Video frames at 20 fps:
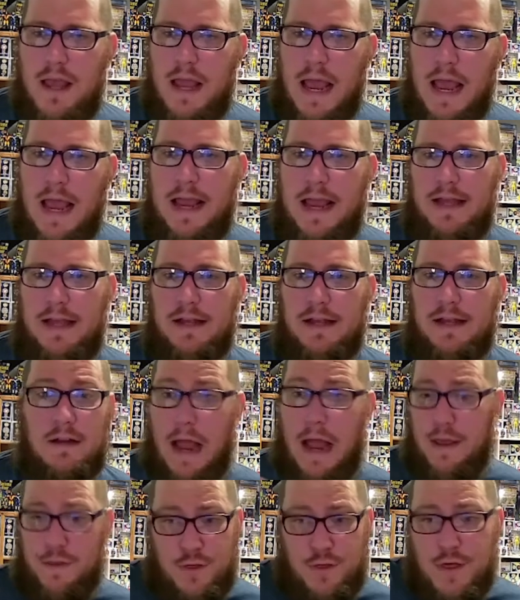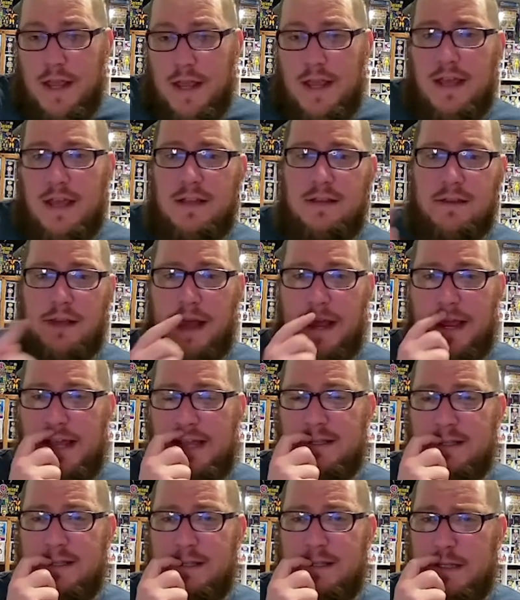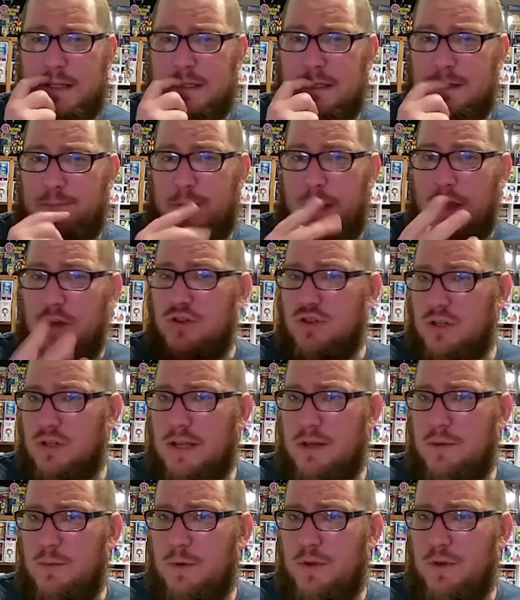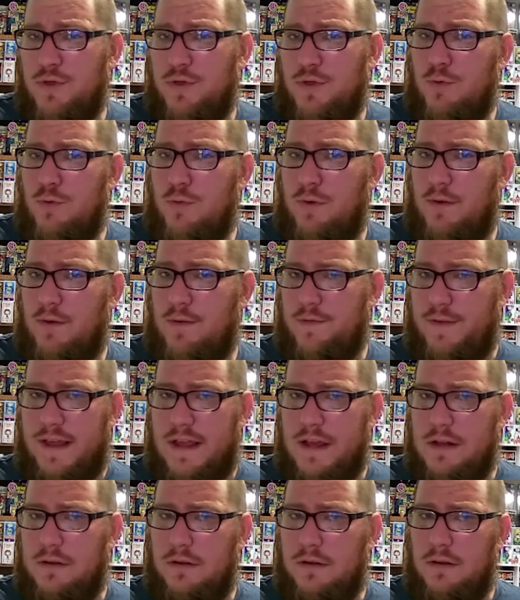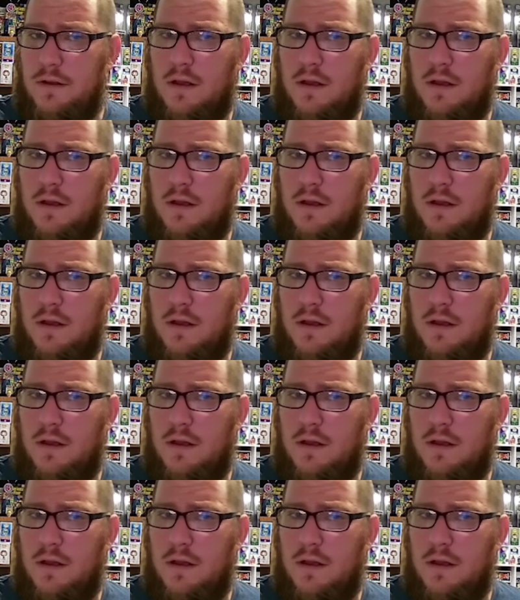And I think it lands, especially with the reveal